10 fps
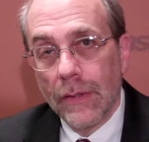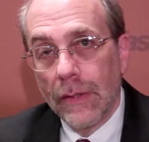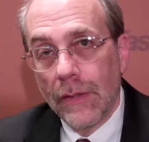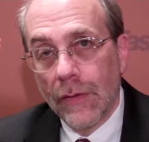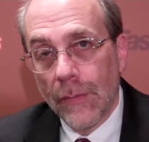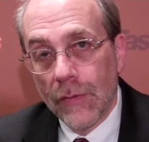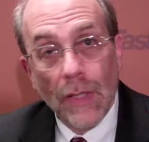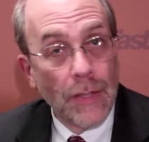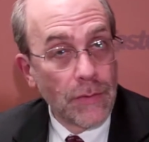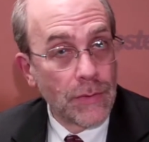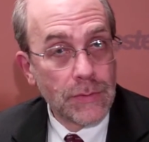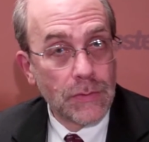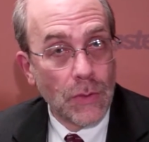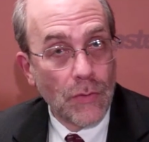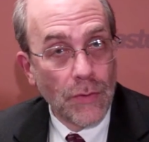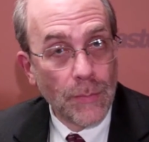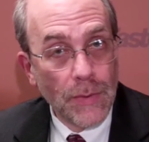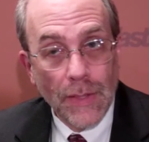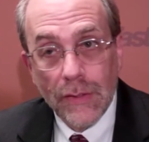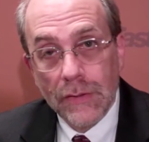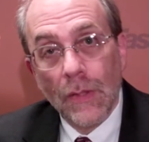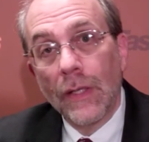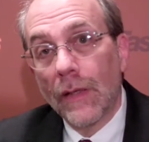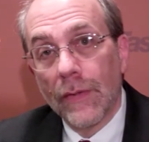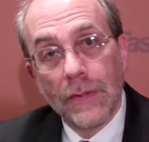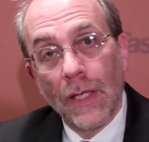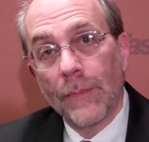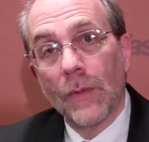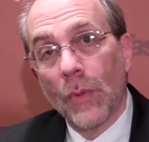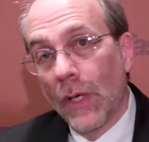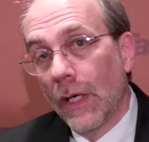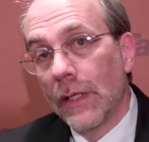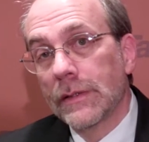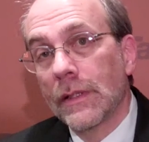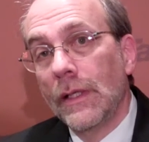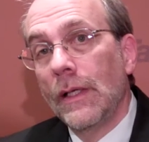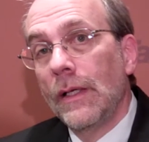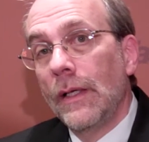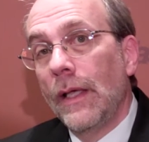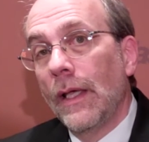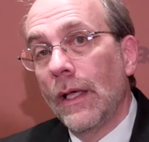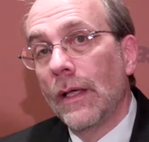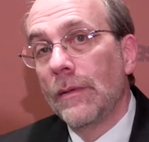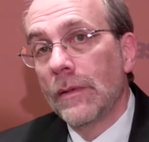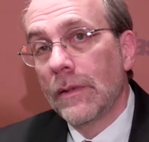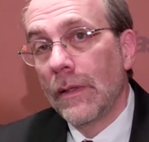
in terms of diagnosis or treatment, they just don't have the time to pause and